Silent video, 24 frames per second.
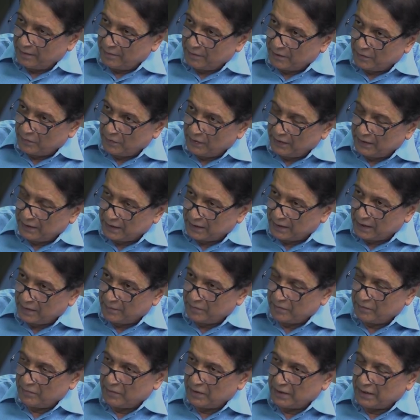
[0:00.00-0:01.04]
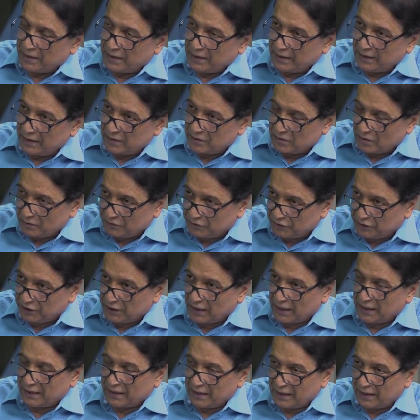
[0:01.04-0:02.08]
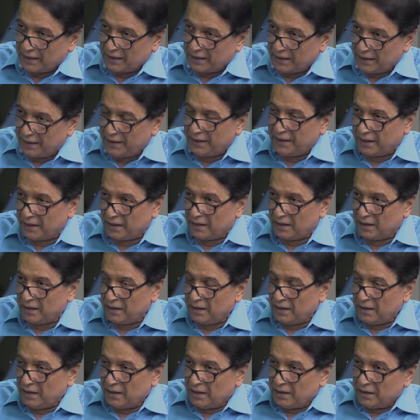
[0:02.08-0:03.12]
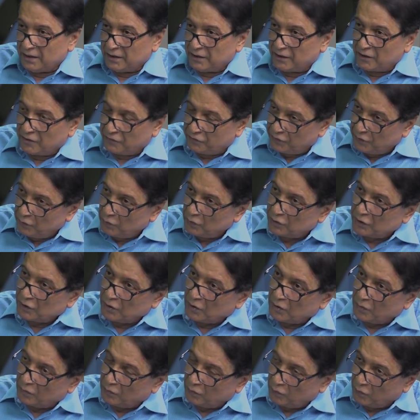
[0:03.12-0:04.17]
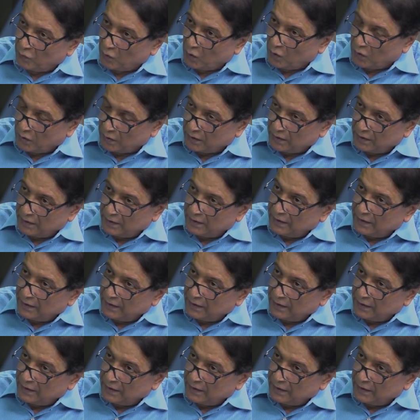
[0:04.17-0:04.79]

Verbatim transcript: between the capabilities of China and India, the future of warfare